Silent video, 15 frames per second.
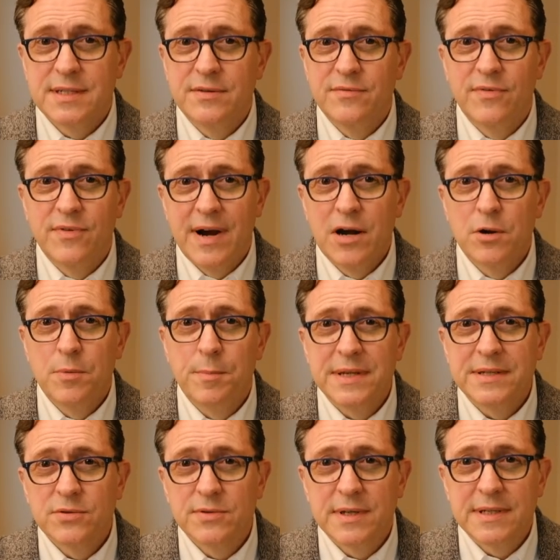
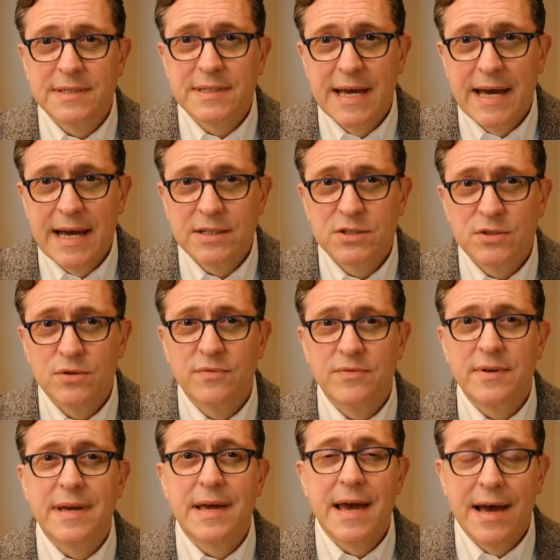environmental
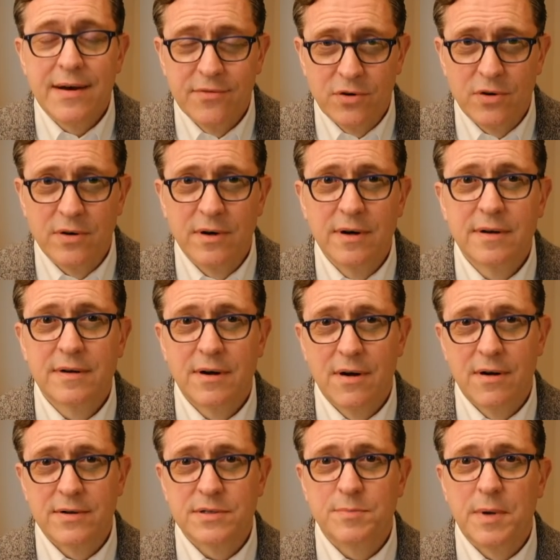catastrophe ever
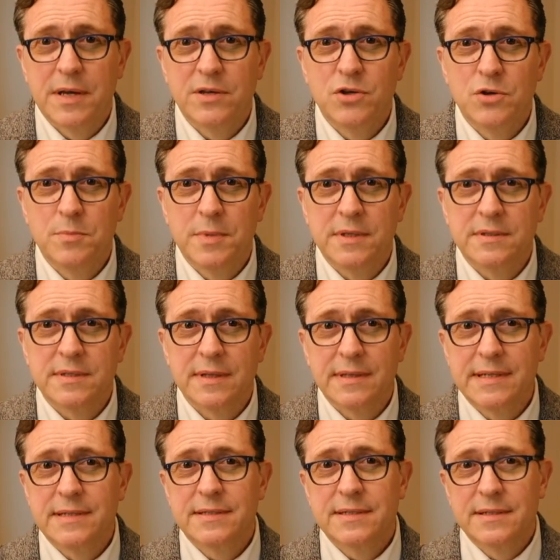caused by humans, at
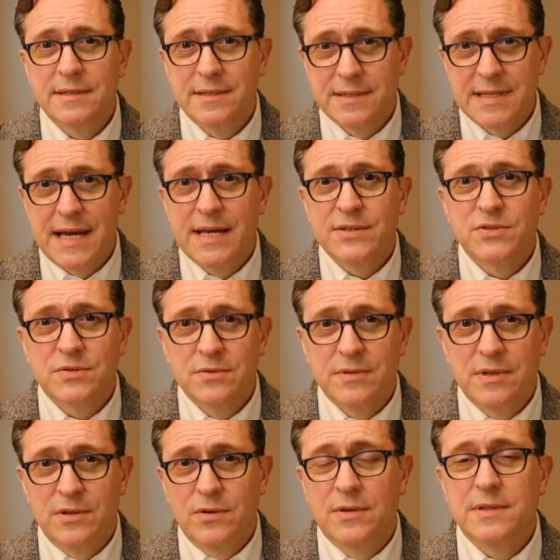least a disaster
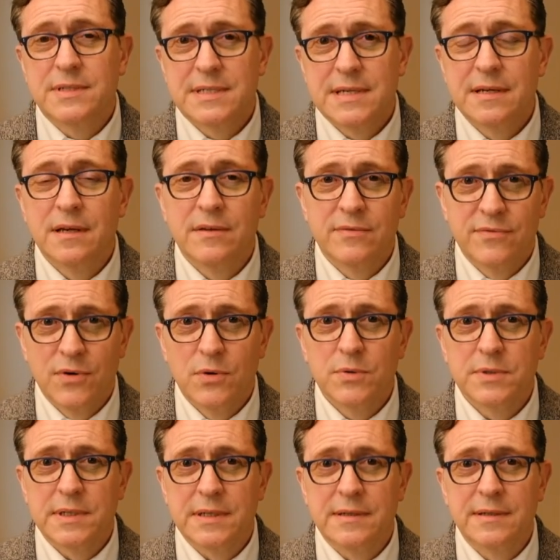that you could see
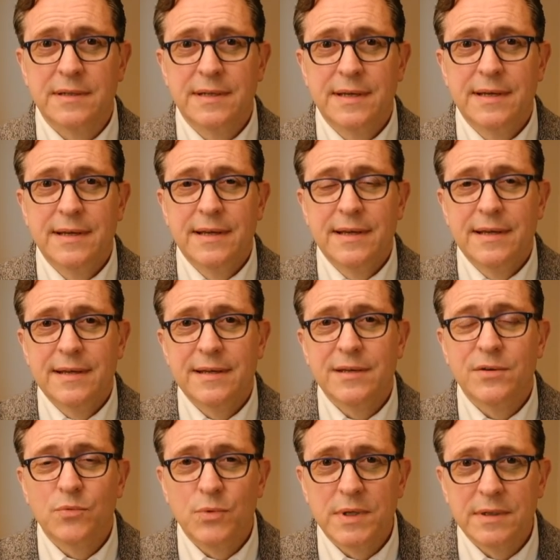unfolding
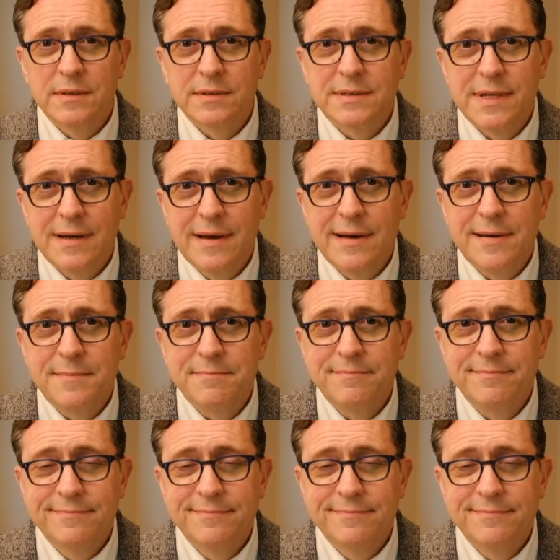in real time.